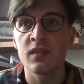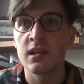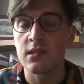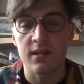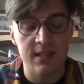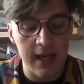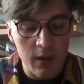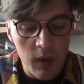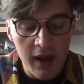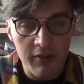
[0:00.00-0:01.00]
So I stayed
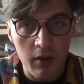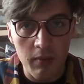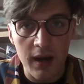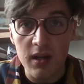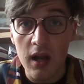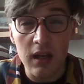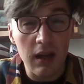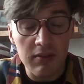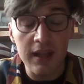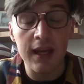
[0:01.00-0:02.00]
away from my
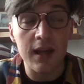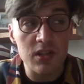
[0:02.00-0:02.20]
lovely